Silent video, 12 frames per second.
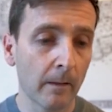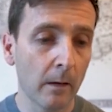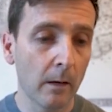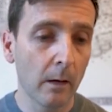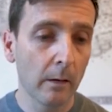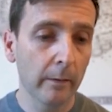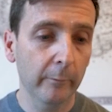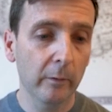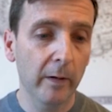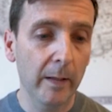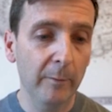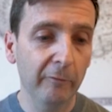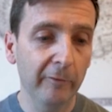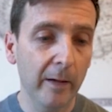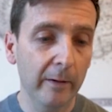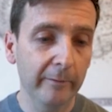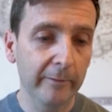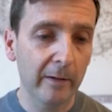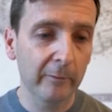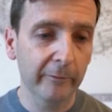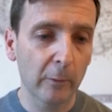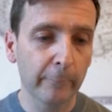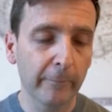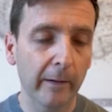Next one, image downscale
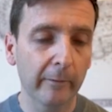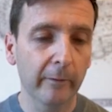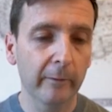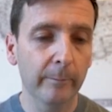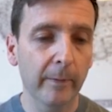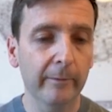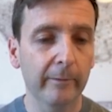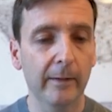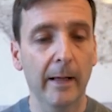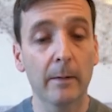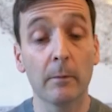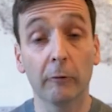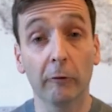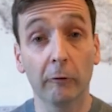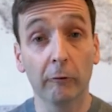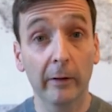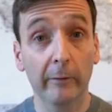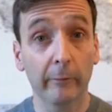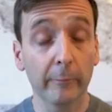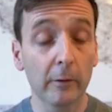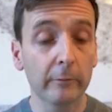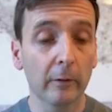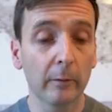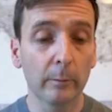factor is basically how much it shrinks the
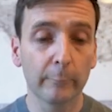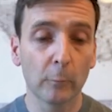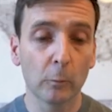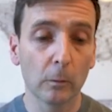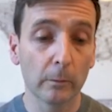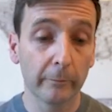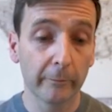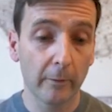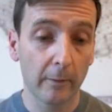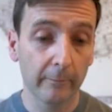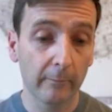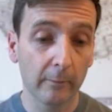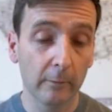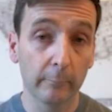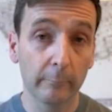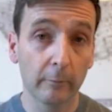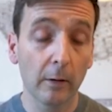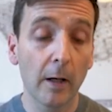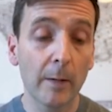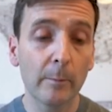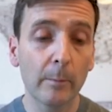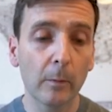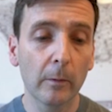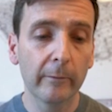photos before starting to look for alignment
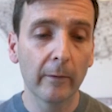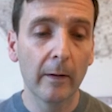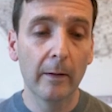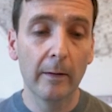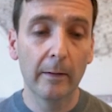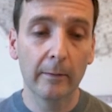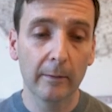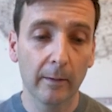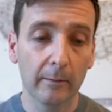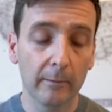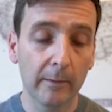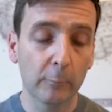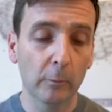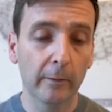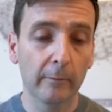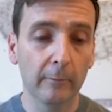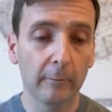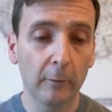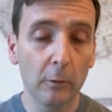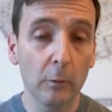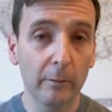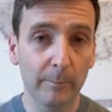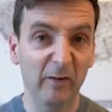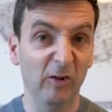points. Again, the default is 2, it's
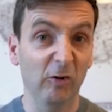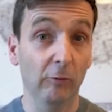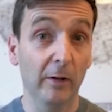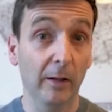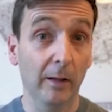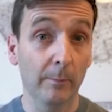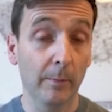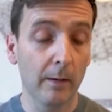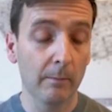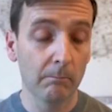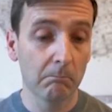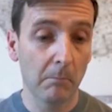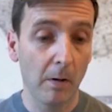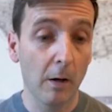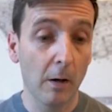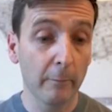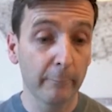basically shrinking it by half.